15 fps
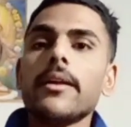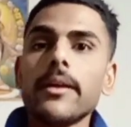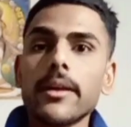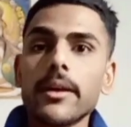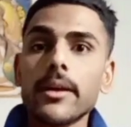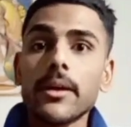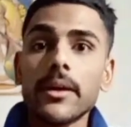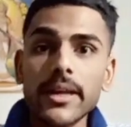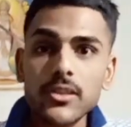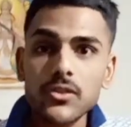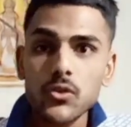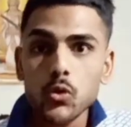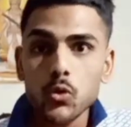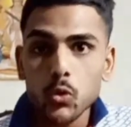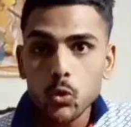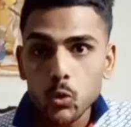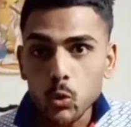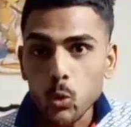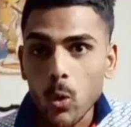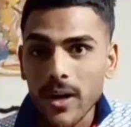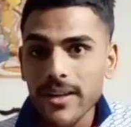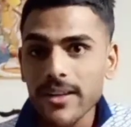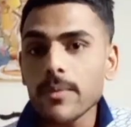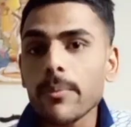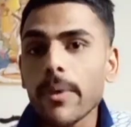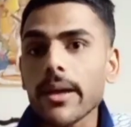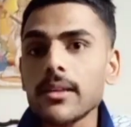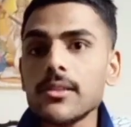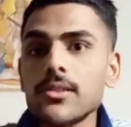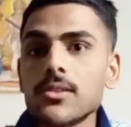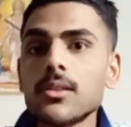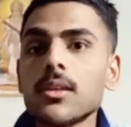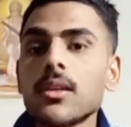And next 200